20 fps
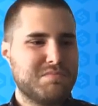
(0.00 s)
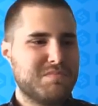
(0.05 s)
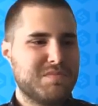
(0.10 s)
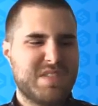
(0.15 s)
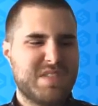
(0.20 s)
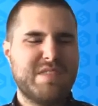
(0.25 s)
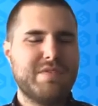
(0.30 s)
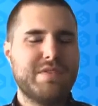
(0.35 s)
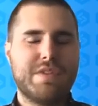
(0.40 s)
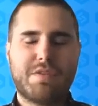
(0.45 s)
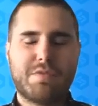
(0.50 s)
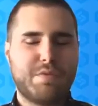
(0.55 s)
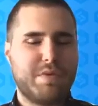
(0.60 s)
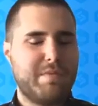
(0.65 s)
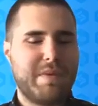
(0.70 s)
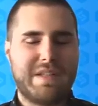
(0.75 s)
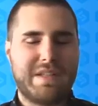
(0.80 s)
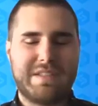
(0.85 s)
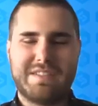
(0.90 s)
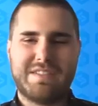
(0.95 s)
give it 3
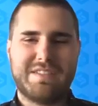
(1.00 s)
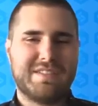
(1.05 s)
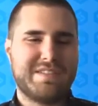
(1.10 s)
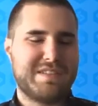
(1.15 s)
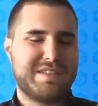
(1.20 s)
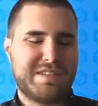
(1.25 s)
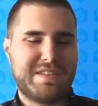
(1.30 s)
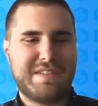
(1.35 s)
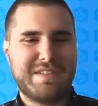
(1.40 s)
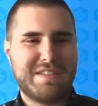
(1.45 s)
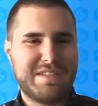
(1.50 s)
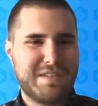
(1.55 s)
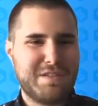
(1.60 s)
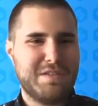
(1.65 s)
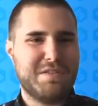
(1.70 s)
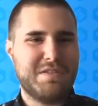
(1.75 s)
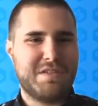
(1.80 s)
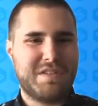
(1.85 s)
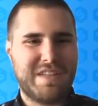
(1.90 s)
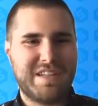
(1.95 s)
months, until
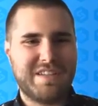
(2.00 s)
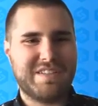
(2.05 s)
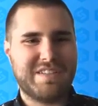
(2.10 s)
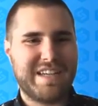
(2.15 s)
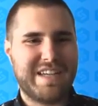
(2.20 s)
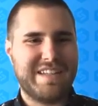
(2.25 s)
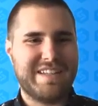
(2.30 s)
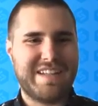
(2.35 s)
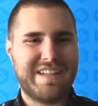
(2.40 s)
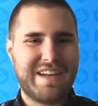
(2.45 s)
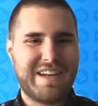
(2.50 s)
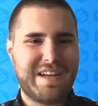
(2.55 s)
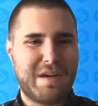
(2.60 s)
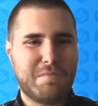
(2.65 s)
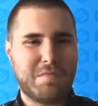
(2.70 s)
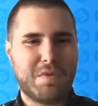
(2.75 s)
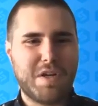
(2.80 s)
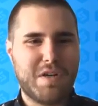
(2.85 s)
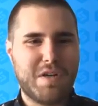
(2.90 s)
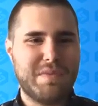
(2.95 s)
you think, okay, then I'm
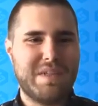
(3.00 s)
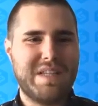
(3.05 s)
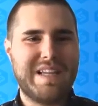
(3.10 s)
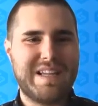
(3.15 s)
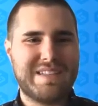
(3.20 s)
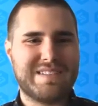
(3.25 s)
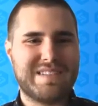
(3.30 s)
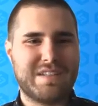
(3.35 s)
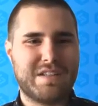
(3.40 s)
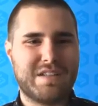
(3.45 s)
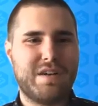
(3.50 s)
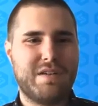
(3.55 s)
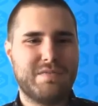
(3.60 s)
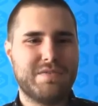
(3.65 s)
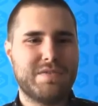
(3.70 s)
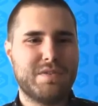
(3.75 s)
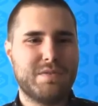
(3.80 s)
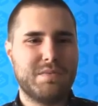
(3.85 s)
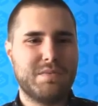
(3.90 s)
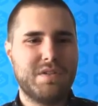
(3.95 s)
going to be less
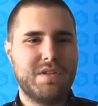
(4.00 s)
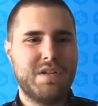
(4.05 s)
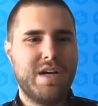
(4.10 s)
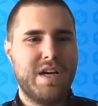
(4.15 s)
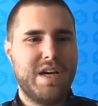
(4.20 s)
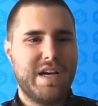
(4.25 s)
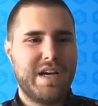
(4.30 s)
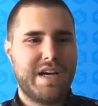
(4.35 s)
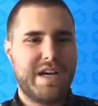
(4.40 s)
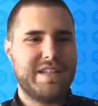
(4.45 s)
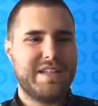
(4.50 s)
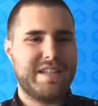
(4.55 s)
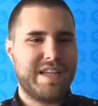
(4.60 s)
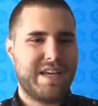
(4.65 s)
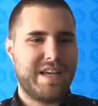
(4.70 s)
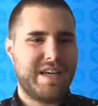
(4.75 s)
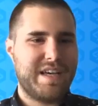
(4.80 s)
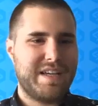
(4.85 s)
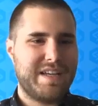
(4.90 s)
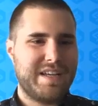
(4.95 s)
uncomfortable. And
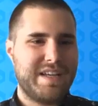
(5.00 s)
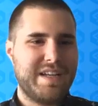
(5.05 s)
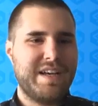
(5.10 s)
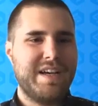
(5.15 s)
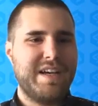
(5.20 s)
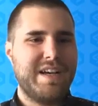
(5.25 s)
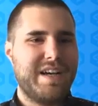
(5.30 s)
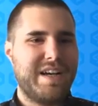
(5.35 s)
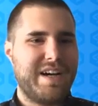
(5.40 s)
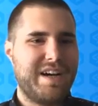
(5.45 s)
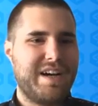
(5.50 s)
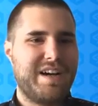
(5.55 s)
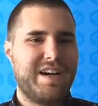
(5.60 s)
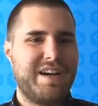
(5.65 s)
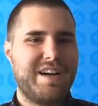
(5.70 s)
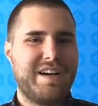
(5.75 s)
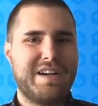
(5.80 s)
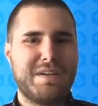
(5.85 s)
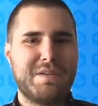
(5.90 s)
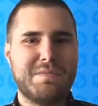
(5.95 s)
then
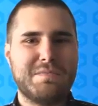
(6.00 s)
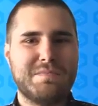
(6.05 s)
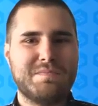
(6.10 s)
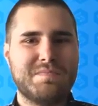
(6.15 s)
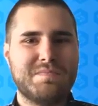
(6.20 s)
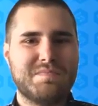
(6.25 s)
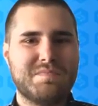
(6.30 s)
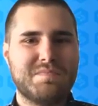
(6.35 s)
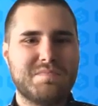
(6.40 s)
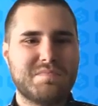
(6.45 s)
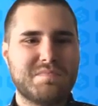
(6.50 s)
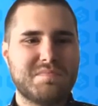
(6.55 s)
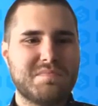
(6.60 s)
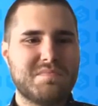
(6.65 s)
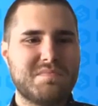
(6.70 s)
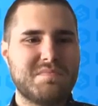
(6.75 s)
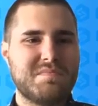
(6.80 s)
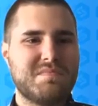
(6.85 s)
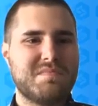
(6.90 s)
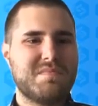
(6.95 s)

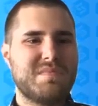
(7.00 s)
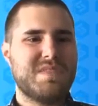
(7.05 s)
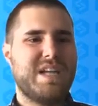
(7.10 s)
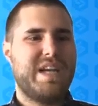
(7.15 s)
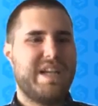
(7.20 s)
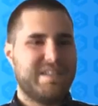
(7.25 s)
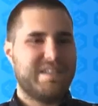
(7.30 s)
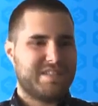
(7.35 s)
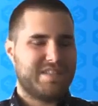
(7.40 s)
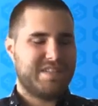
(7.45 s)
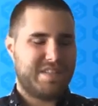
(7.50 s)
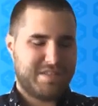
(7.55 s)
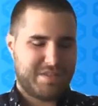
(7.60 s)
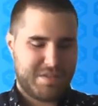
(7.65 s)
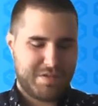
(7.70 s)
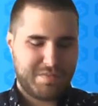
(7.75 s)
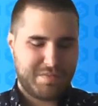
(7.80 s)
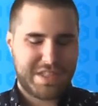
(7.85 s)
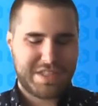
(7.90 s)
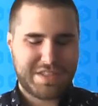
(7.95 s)
as
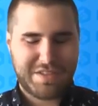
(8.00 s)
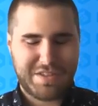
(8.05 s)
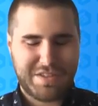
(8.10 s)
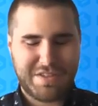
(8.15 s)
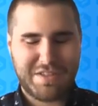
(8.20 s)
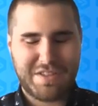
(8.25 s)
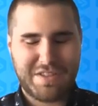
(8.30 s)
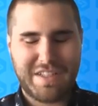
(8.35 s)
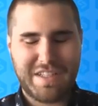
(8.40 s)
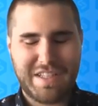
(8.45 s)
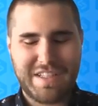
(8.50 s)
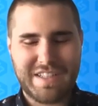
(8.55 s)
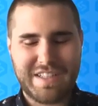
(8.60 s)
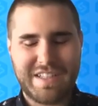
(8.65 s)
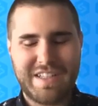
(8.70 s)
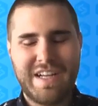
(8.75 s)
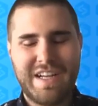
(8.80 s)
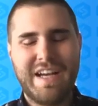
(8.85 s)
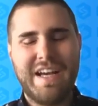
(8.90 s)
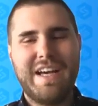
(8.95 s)
you mentioned earlier,